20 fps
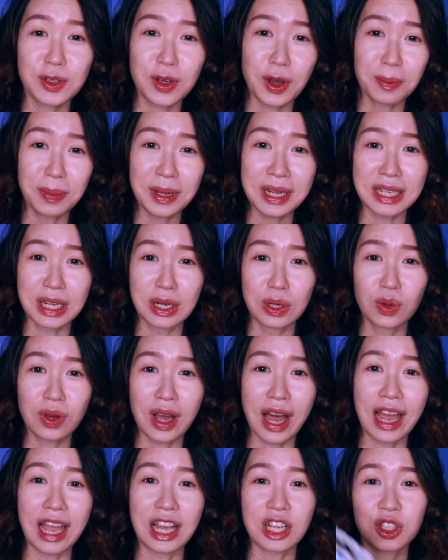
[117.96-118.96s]
to complete the look,
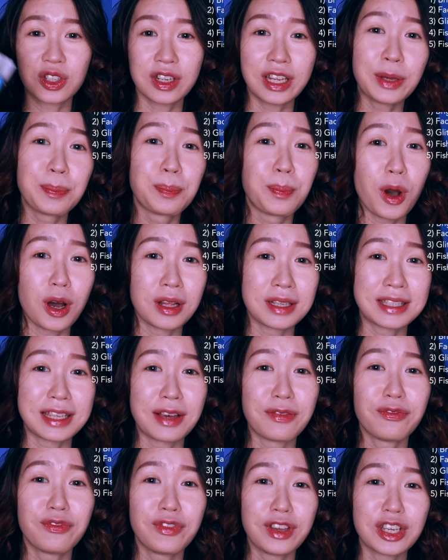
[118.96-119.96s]
I actually bought
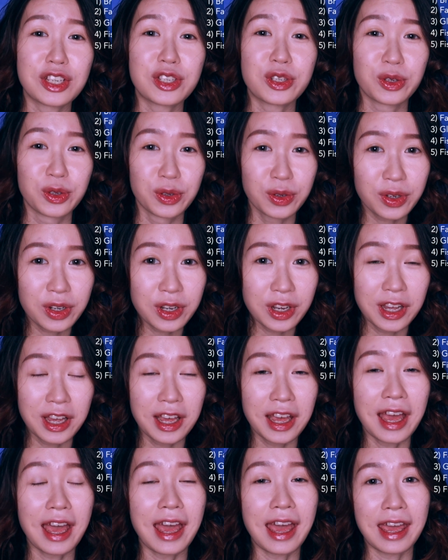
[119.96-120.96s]
some fish hook,
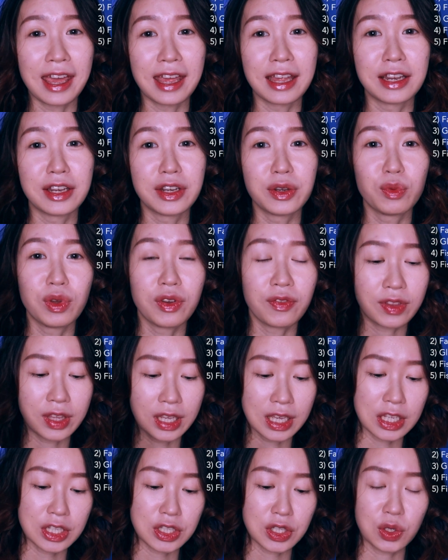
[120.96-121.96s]
and with
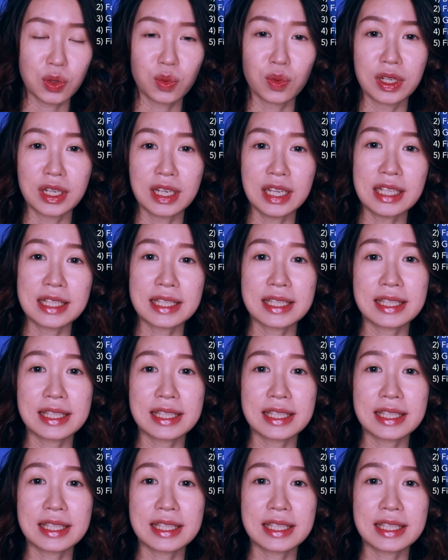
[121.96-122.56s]
this you will need